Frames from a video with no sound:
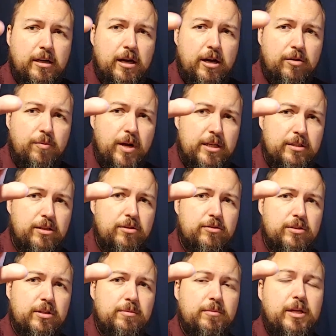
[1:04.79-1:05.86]
God
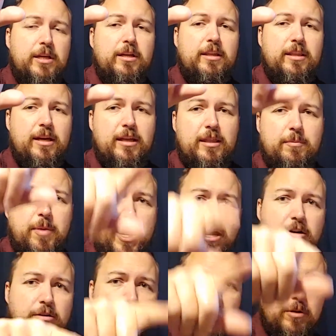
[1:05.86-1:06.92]
rescues them. Then the
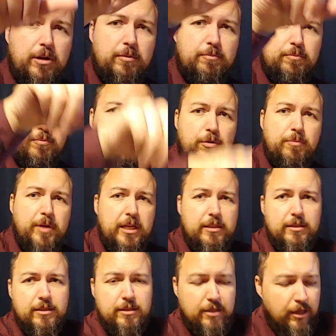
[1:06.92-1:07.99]
pattern
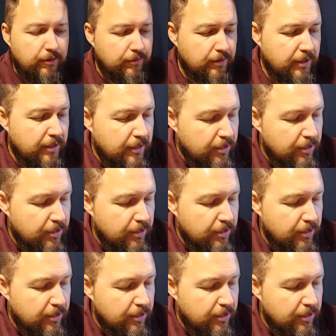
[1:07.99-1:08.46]
repeats itself.